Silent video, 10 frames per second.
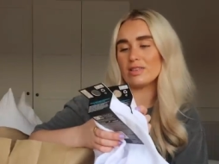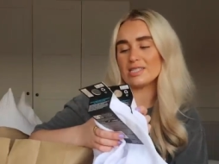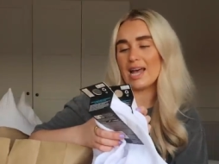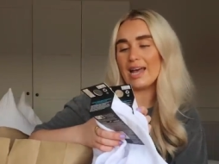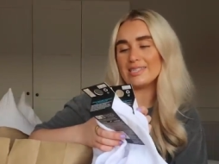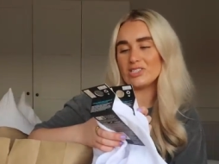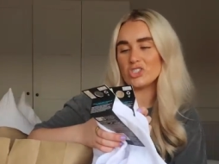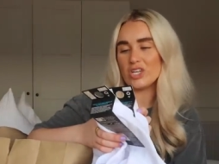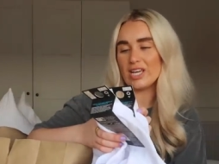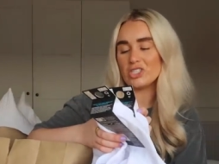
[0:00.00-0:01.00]
the
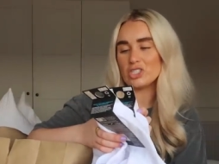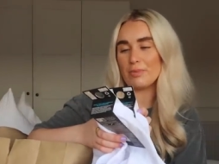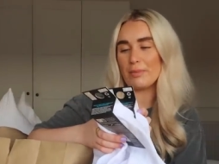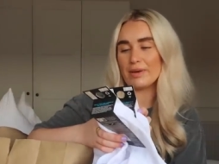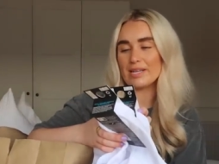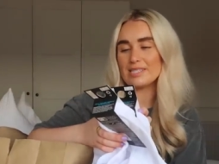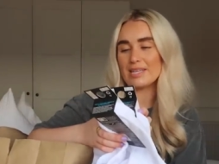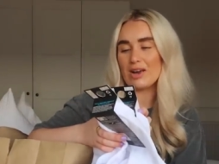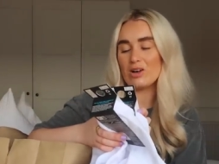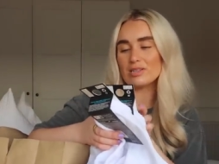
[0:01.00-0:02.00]
sizing's changed a bit because
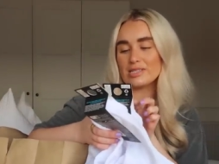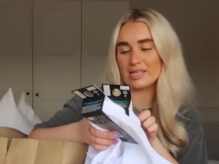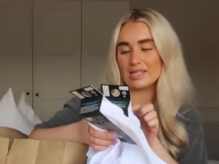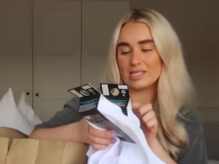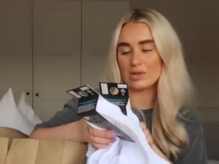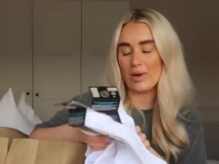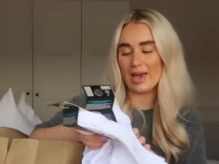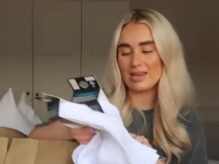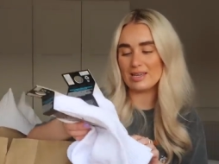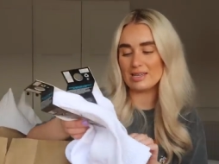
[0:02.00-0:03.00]
it, i got six to
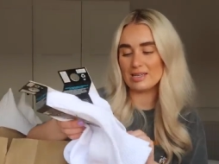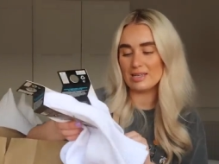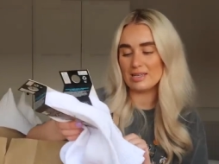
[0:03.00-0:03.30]
eight